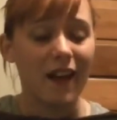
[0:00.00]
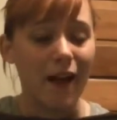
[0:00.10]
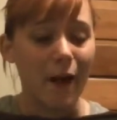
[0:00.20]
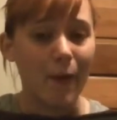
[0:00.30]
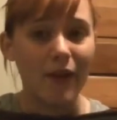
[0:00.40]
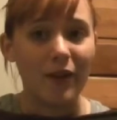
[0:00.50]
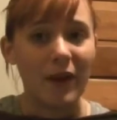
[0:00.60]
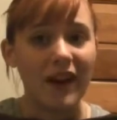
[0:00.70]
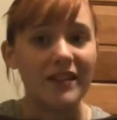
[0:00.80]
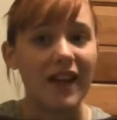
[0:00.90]
Um,
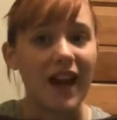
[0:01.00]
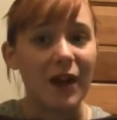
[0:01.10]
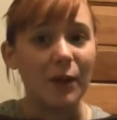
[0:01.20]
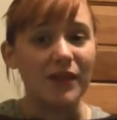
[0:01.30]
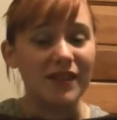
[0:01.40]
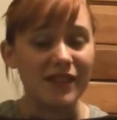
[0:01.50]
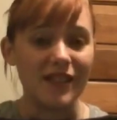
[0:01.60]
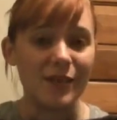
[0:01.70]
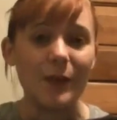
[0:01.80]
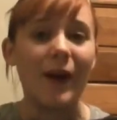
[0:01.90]
otherwise, I will
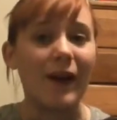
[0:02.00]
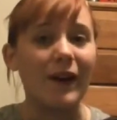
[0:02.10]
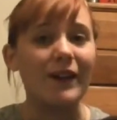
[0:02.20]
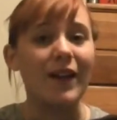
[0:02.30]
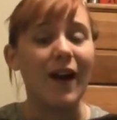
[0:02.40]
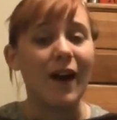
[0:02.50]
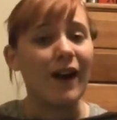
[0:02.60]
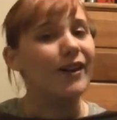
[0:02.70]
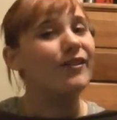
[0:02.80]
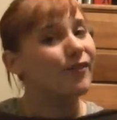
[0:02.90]
see you all
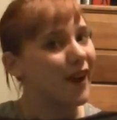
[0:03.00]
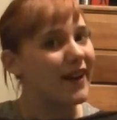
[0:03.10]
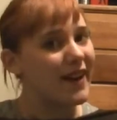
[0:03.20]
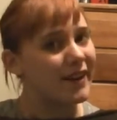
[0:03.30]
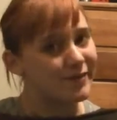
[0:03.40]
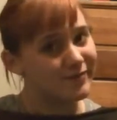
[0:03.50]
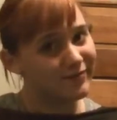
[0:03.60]
on Friday.